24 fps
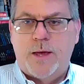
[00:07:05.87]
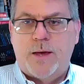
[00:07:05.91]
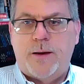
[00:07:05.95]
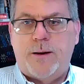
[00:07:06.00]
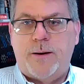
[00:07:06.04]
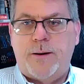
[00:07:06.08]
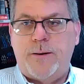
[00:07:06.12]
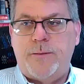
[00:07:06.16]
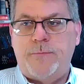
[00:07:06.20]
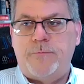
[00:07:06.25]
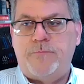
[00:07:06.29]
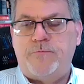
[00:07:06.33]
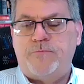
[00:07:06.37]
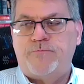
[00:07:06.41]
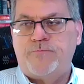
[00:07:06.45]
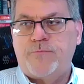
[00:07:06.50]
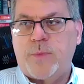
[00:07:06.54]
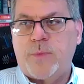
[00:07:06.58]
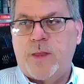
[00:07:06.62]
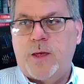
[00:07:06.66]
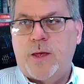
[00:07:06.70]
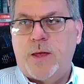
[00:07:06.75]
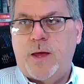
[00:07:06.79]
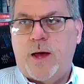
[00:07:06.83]

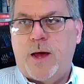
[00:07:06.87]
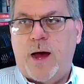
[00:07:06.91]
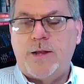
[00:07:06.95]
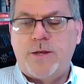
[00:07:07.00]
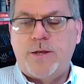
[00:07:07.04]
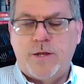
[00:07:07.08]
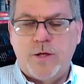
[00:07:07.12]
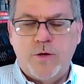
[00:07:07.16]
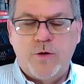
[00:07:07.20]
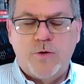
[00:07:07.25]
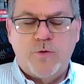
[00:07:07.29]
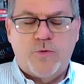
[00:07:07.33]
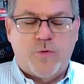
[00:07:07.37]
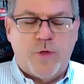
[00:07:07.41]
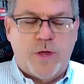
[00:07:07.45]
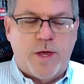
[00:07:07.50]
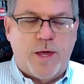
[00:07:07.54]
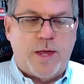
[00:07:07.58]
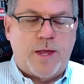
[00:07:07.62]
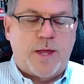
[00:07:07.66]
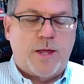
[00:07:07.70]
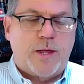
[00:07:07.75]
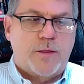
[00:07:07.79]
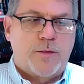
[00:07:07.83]
I do
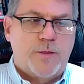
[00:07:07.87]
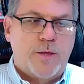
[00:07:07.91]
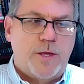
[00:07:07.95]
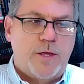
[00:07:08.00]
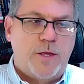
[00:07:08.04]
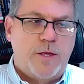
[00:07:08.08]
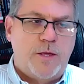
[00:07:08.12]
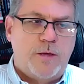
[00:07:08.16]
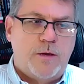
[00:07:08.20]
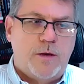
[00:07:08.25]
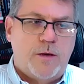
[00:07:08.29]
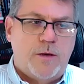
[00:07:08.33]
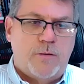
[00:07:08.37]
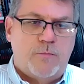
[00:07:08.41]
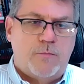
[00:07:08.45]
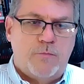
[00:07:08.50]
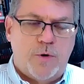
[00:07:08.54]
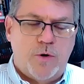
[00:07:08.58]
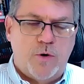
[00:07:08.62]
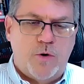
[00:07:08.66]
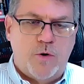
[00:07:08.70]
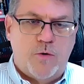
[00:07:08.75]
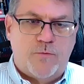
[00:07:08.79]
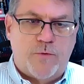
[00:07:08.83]
think the
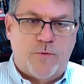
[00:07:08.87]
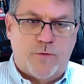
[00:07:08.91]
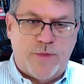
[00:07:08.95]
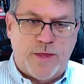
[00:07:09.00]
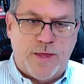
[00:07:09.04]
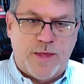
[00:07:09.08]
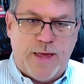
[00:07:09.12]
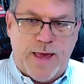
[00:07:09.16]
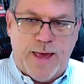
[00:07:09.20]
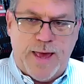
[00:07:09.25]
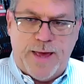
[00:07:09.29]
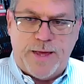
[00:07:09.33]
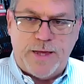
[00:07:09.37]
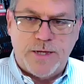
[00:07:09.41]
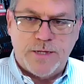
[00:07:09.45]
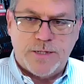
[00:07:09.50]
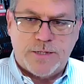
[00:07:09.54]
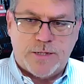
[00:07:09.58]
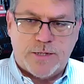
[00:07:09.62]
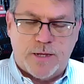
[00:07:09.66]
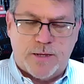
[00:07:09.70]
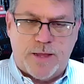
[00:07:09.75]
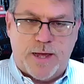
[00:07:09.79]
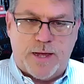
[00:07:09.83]
move of the
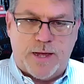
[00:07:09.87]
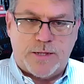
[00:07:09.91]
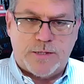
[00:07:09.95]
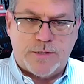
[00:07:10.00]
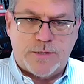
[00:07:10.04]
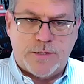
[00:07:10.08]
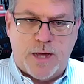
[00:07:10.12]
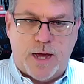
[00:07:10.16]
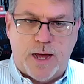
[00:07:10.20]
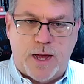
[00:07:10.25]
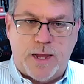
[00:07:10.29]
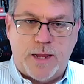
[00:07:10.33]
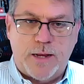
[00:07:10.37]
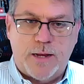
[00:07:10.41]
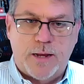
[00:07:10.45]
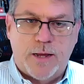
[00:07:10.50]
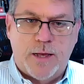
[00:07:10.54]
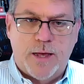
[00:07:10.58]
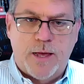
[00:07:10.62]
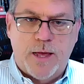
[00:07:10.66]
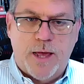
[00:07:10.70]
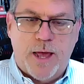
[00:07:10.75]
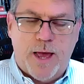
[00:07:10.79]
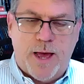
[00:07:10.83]
A's to that site
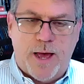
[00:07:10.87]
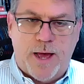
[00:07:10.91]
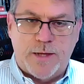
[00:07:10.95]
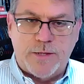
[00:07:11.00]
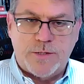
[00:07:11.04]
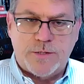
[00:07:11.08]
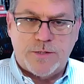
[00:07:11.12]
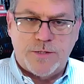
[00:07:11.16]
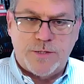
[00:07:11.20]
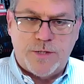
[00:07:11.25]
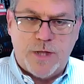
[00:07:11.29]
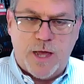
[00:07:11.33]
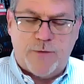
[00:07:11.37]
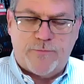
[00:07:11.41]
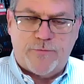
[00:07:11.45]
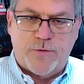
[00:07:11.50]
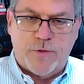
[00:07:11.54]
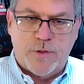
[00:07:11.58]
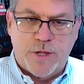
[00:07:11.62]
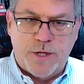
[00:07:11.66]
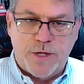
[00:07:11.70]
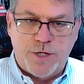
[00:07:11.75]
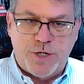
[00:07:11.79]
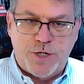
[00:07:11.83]
has
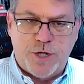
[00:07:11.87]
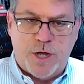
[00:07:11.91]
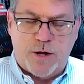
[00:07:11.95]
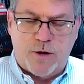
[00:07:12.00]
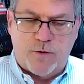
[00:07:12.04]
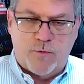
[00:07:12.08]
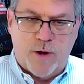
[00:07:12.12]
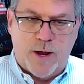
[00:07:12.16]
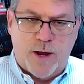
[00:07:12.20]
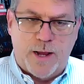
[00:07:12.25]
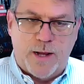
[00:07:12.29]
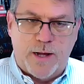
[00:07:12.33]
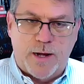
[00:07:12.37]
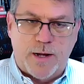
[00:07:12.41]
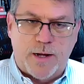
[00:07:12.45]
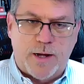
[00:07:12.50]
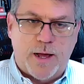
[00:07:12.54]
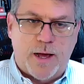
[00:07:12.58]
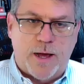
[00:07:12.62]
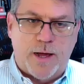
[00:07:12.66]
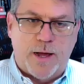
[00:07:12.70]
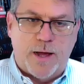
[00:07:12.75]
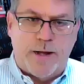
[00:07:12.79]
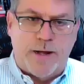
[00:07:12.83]
definitely generated
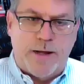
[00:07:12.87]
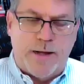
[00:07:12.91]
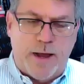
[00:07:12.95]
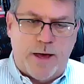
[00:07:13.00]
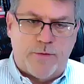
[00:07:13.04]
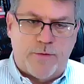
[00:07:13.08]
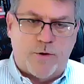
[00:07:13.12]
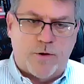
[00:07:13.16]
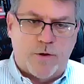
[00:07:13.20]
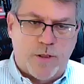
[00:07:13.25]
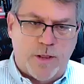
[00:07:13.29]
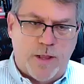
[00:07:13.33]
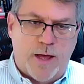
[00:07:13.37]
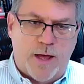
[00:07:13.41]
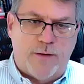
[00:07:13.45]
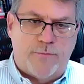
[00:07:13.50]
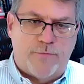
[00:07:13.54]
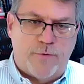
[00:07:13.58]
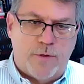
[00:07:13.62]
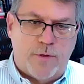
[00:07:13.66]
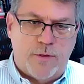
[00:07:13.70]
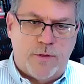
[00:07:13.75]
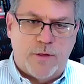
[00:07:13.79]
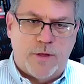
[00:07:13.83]
another
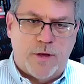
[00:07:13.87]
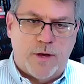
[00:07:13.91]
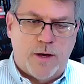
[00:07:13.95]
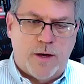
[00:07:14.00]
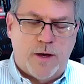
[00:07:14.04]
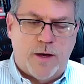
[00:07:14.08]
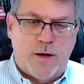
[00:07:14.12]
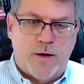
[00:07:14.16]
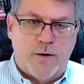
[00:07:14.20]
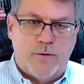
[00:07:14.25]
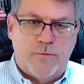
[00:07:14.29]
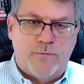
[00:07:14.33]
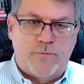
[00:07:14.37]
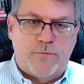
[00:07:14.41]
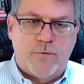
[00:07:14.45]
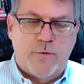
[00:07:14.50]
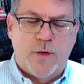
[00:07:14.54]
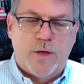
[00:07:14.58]
level of